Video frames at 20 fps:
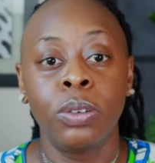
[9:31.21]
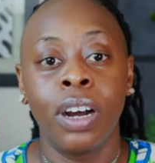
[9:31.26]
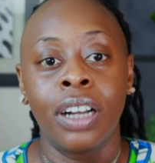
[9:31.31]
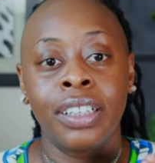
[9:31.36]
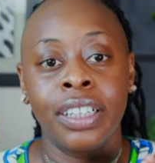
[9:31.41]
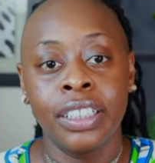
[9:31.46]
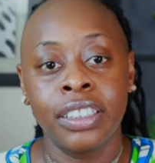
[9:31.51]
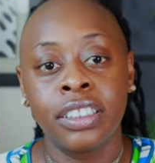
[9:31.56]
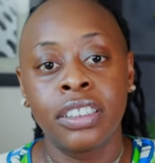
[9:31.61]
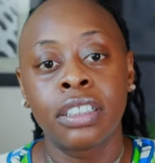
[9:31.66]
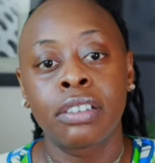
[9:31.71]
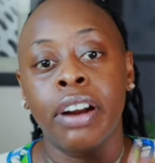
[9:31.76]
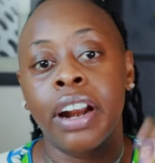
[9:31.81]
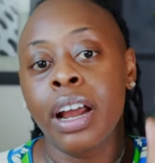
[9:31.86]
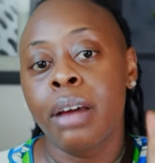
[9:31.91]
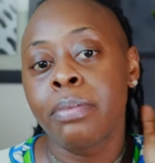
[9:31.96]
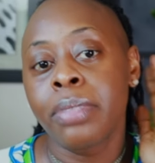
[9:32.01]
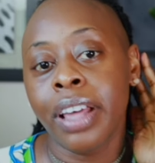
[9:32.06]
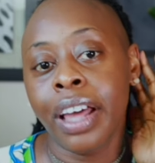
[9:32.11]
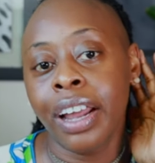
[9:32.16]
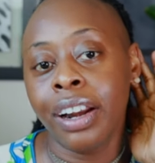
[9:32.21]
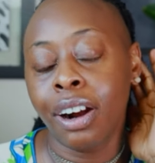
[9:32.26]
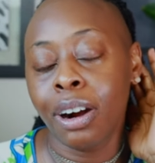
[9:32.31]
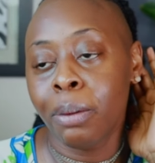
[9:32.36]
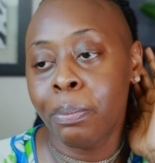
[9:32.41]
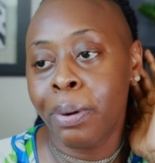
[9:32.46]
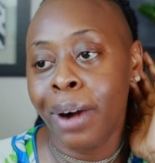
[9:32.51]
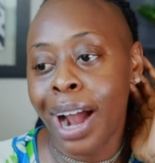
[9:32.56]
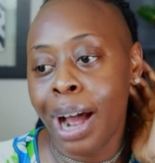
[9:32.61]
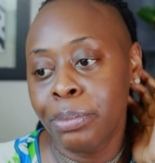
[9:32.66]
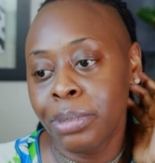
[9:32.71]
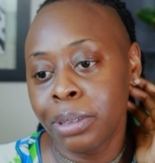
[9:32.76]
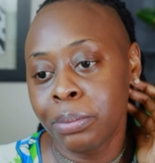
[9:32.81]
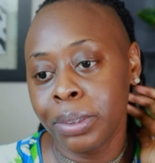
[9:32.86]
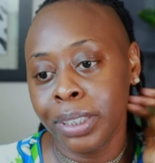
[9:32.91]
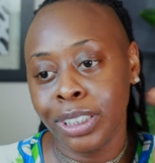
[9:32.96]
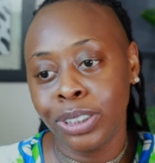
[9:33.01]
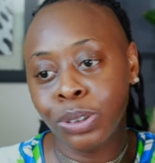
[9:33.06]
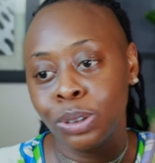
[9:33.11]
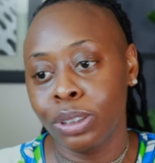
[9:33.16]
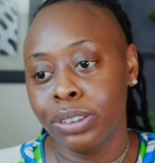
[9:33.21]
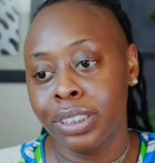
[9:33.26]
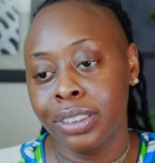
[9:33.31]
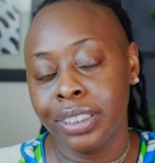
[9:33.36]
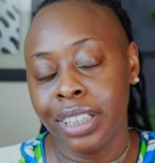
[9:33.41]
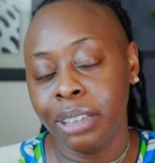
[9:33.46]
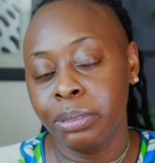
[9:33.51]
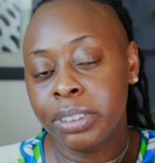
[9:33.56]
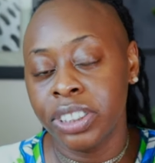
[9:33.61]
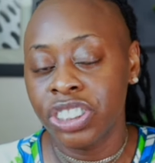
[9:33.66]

on Instagram that are probably sources that we